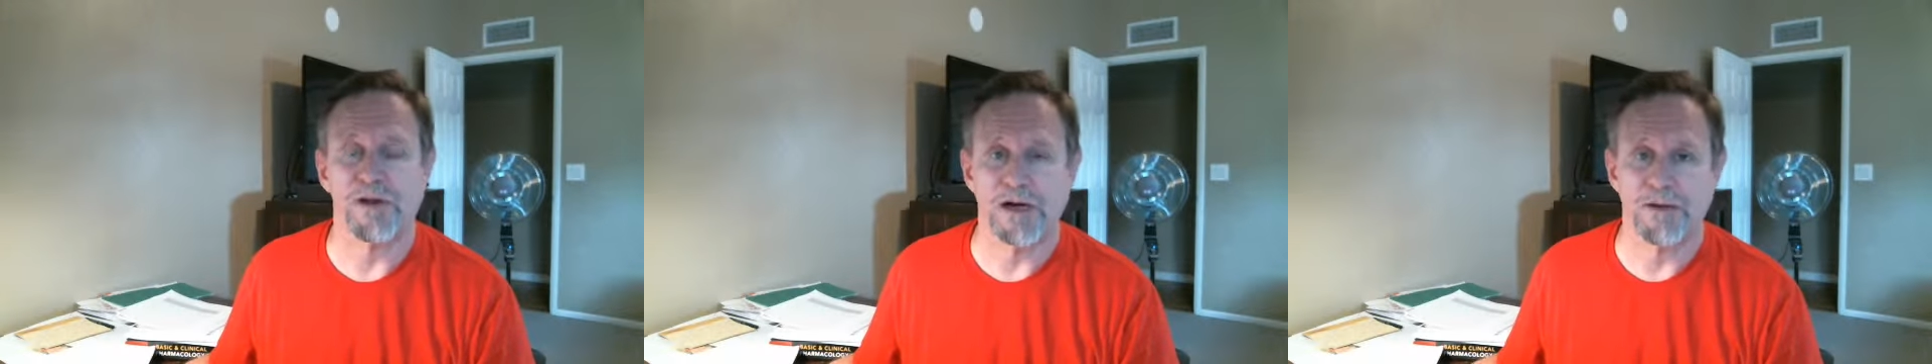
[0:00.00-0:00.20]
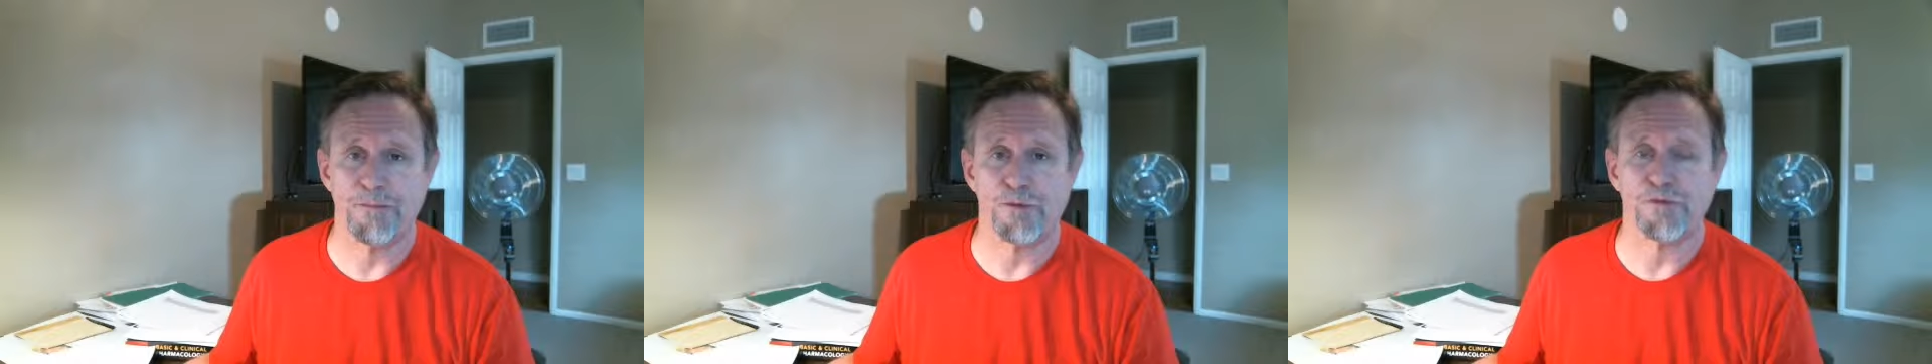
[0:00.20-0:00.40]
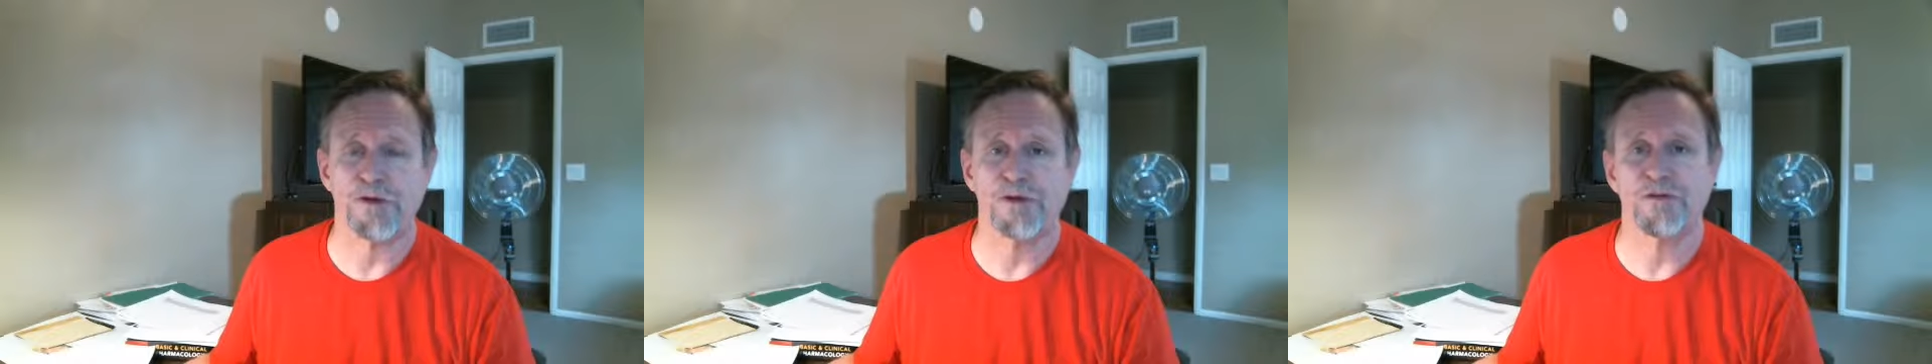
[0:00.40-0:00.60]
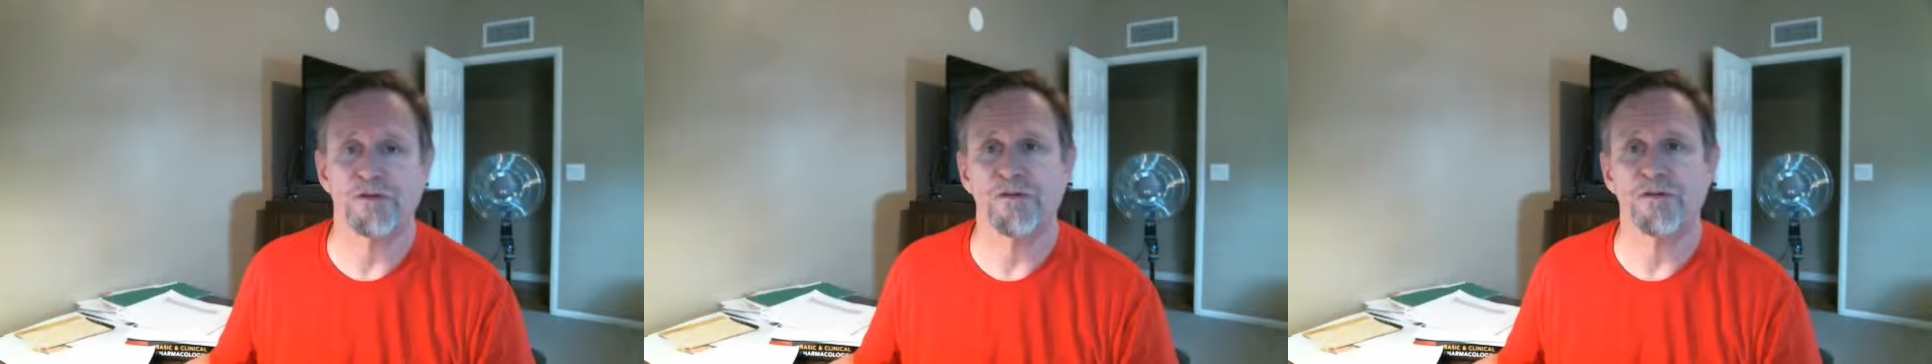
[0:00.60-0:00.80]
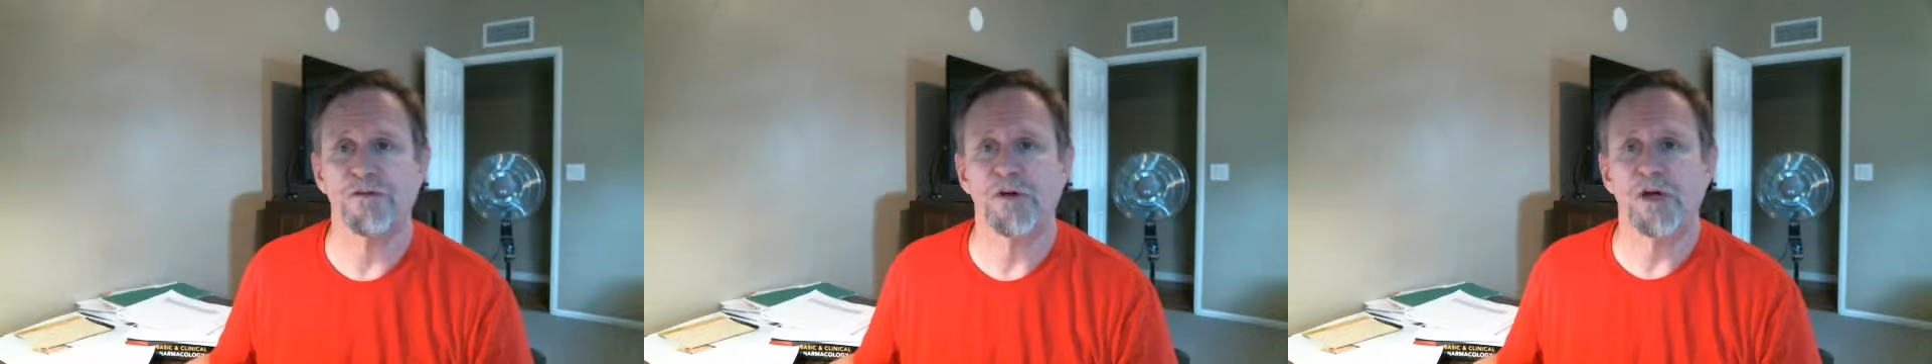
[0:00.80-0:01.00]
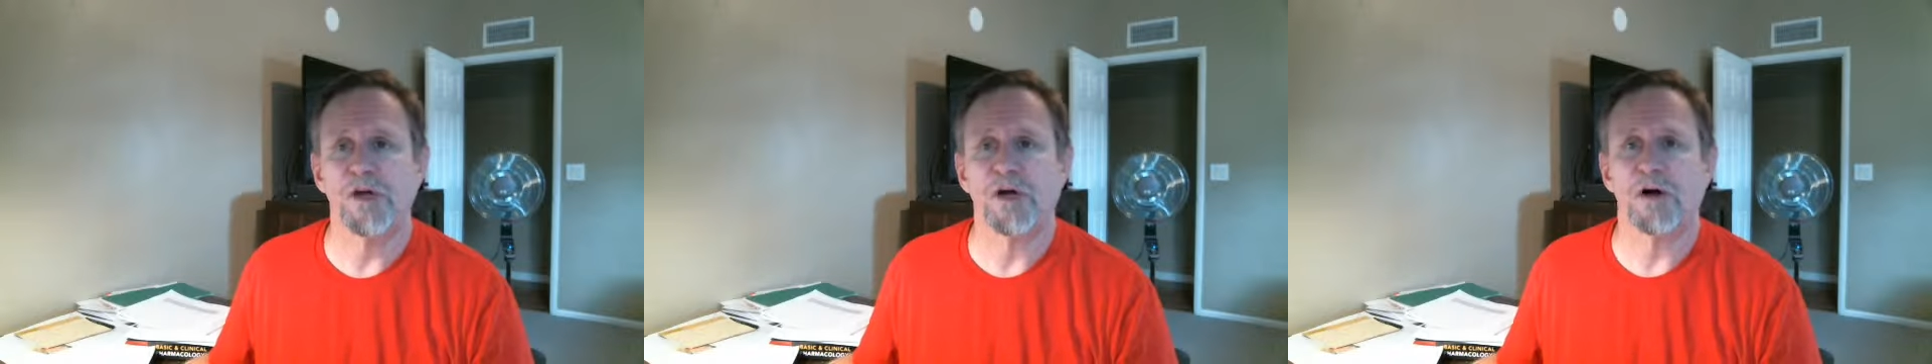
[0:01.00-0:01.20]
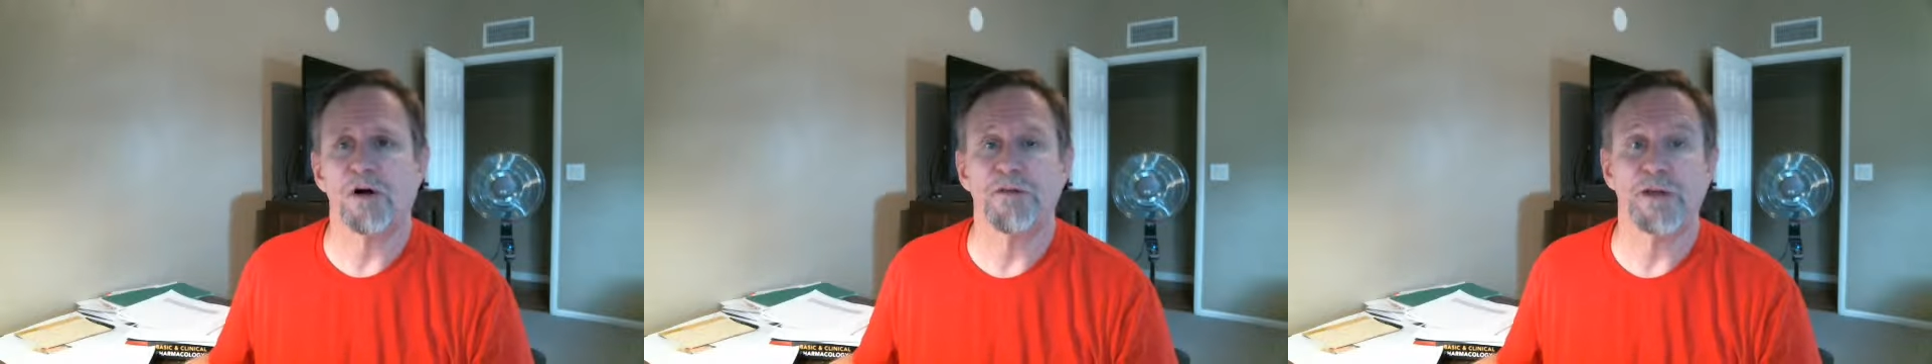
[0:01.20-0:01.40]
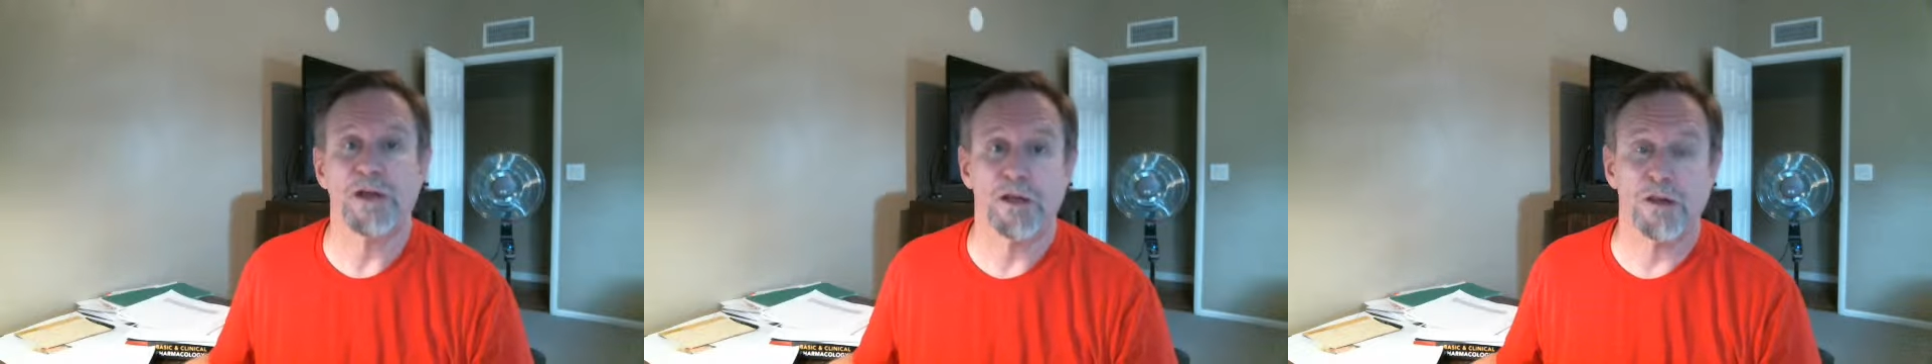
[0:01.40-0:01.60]
hypotensive,
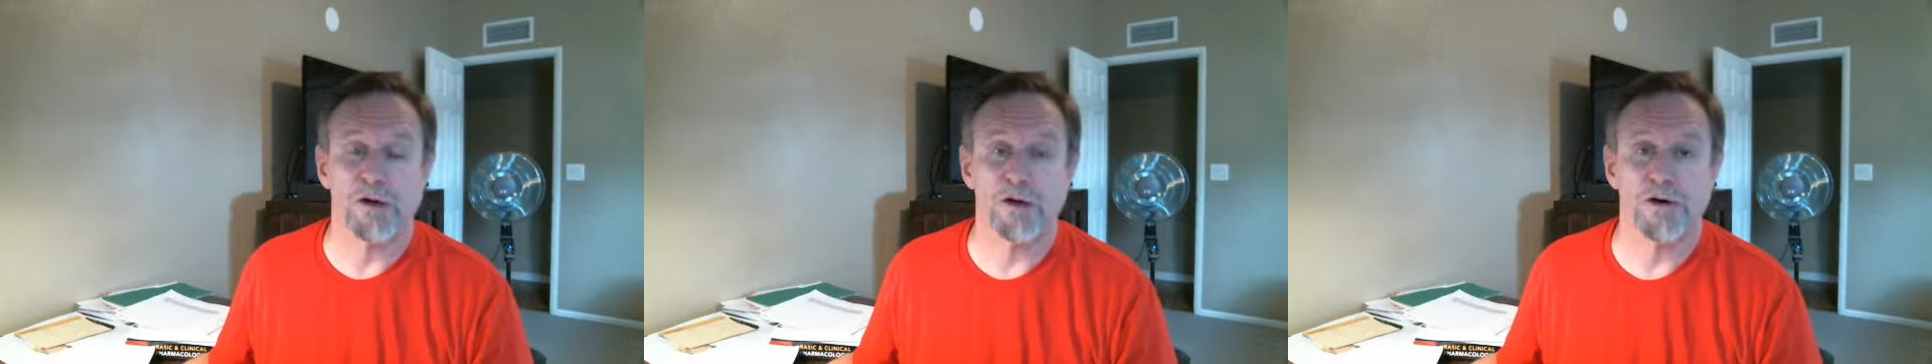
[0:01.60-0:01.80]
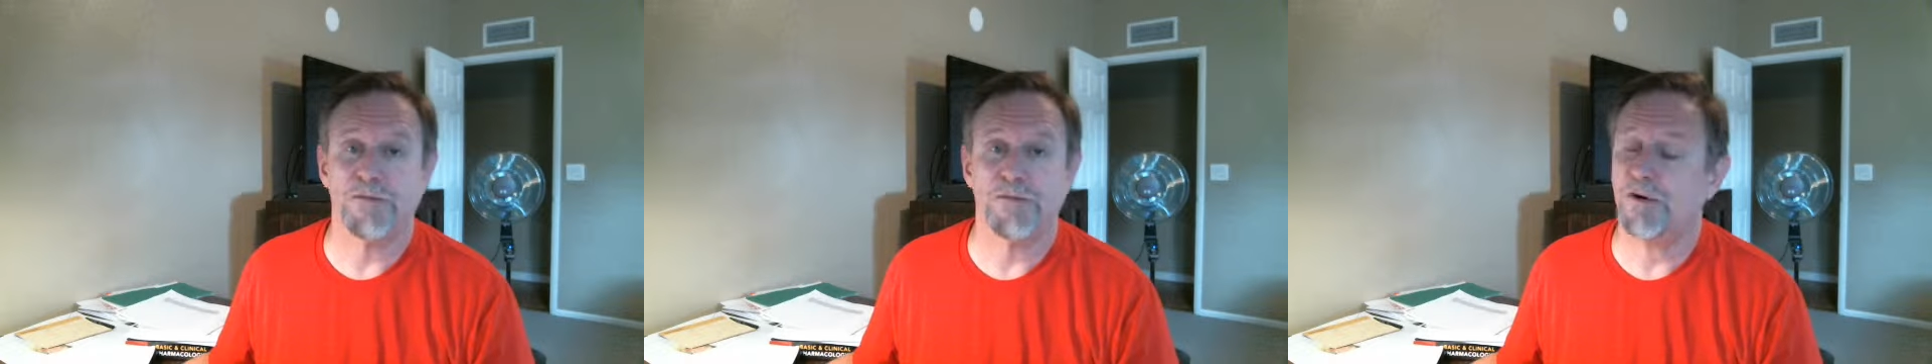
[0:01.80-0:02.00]
are they alert?